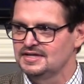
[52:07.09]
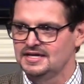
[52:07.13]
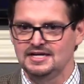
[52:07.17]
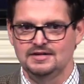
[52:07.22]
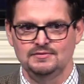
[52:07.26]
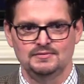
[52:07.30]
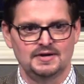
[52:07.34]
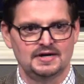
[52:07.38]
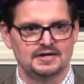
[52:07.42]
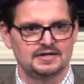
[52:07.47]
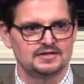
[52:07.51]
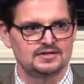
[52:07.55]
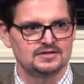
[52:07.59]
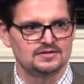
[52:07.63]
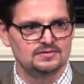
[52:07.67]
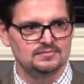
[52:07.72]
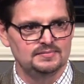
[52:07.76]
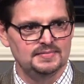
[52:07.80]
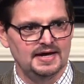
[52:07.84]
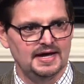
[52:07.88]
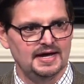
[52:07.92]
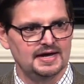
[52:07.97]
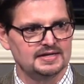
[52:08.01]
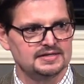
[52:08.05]
He wanted to
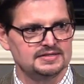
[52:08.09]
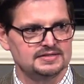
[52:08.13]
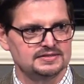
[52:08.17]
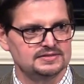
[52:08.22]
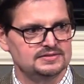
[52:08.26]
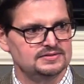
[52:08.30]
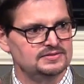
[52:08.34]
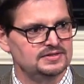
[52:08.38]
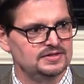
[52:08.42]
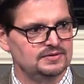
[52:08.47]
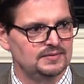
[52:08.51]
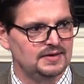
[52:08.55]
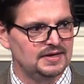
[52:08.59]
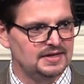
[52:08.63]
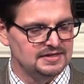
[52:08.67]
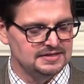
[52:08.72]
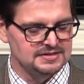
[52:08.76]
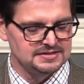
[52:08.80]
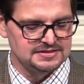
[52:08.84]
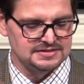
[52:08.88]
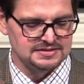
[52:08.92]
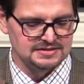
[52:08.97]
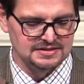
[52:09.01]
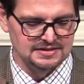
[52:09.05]
go back to who he
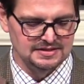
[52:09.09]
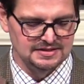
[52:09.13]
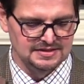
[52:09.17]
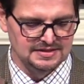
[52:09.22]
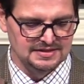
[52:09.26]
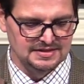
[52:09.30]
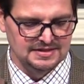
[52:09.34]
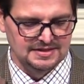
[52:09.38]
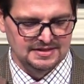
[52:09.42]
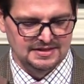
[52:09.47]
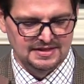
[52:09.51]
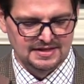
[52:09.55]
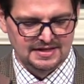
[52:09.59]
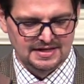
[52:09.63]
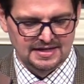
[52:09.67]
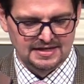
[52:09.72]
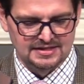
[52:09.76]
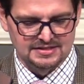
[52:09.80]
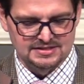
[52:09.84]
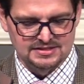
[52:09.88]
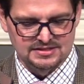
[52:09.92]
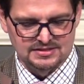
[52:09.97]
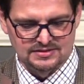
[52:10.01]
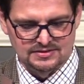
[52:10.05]
was.
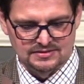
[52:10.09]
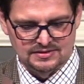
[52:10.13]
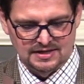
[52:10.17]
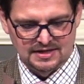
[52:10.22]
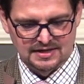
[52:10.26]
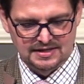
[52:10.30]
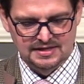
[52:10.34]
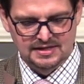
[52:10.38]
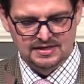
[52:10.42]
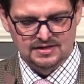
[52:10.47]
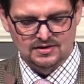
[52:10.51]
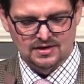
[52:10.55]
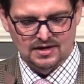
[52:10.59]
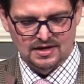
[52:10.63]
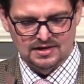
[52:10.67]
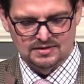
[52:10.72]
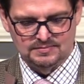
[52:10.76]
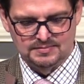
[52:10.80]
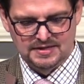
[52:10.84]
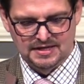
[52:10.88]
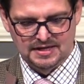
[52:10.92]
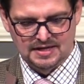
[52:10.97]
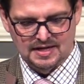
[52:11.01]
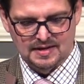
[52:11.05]
And so uh, he
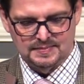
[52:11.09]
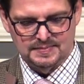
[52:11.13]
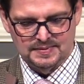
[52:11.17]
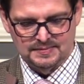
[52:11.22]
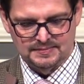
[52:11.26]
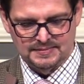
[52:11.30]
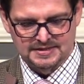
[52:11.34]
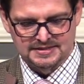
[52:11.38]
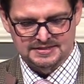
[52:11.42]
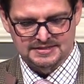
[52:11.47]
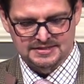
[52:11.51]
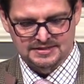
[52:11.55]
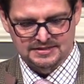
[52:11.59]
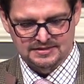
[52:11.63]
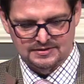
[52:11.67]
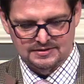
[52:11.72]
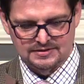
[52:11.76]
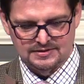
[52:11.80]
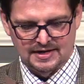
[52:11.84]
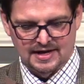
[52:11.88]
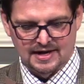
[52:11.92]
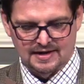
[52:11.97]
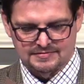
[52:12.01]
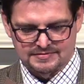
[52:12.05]
called me a couple months
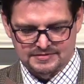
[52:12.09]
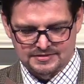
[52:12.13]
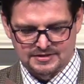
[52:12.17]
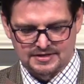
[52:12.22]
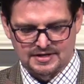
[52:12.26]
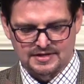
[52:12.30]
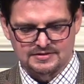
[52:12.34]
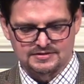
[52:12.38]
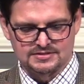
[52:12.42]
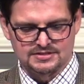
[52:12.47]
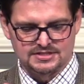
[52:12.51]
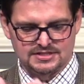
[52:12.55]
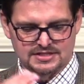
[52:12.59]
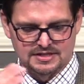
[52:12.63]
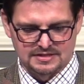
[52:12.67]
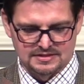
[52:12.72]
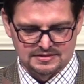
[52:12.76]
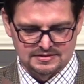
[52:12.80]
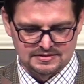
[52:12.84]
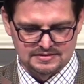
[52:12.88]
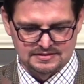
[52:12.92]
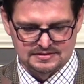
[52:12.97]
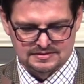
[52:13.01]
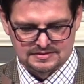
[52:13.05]
ago after another
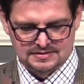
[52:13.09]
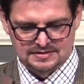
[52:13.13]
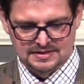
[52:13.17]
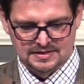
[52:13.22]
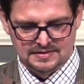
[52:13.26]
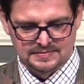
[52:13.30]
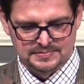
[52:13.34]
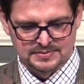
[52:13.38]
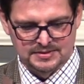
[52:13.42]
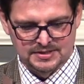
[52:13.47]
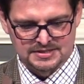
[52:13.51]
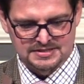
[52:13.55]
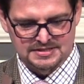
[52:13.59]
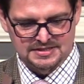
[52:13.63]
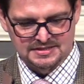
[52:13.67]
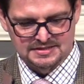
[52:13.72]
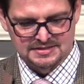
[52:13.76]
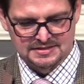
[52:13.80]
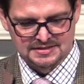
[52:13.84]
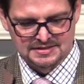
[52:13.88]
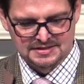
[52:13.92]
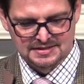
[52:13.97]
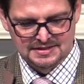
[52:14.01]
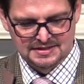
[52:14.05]
stint in
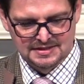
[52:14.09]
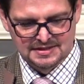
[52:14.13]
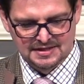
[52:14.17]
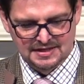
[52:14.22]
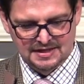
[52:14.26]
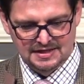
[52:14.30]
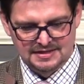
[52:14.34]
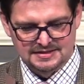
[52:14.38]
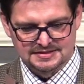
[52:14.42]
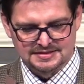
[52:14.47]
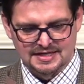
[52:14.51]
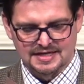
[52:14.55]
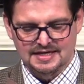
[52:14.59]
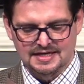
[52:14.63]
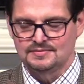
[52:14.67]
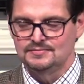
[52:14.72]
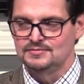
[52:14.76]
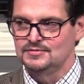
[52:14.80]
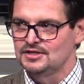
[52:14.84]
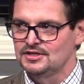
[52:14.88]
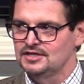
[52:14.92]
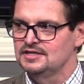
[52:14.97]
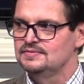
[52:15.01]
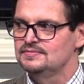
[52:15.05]
prison, and he's like,
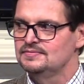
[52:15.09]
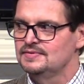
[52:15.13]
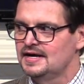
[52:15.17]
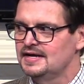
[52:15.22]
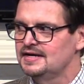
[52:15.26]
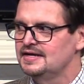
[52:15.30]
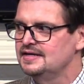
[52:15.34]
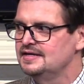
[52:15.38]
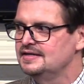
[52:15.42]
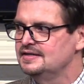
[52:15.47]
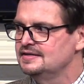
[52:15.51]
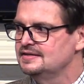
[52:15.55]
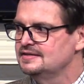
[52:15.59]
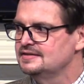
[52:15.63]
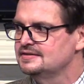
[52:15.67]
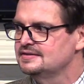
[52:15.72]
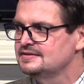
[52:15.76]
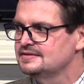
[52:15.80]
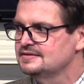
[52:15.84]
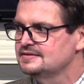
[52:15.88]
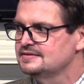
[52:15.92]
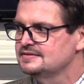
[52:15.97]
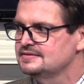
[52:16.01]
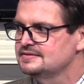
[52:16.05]
I'm really ready
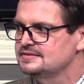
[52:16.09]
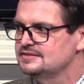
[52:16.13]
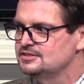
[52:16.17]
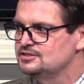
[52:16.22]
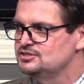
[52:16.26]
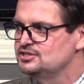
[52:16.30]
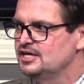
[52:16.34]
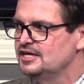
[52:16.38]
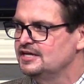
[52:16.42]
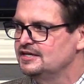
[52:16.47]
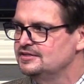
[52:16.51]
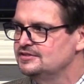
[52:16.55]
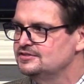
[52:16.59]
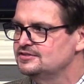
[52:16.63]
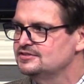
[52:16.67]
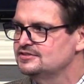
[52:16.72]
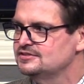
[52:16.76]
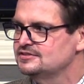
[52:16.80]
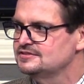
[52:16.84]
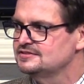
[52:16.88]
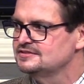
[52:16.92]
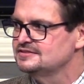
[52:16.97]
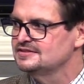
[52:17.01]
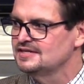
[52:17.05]
to
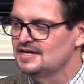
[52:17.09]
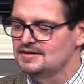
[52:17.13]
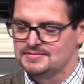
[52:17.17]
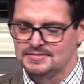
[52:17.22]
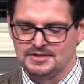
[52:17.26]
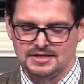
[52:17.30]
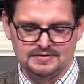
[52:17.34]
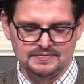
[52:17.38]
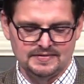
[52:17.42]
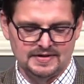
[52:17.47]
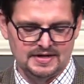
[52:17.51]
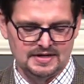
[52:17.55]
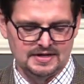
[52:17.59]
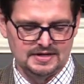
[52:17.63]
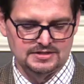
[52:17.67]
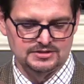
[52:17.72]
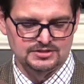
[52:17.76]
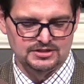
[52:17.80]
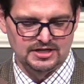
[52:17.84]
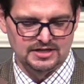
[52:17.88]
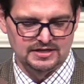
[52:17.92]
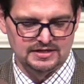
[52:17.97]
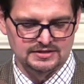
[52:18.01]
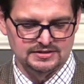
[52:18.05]
change. I'm really ready to
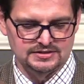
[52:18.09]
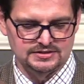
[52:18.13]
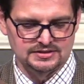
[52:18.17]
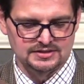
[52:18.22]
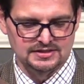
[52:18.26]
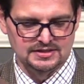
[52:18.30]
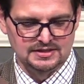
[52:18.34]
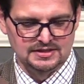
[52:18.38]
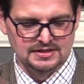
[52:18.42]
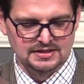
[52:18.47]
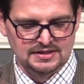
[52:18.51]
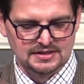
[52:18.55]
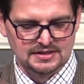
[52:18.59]
change.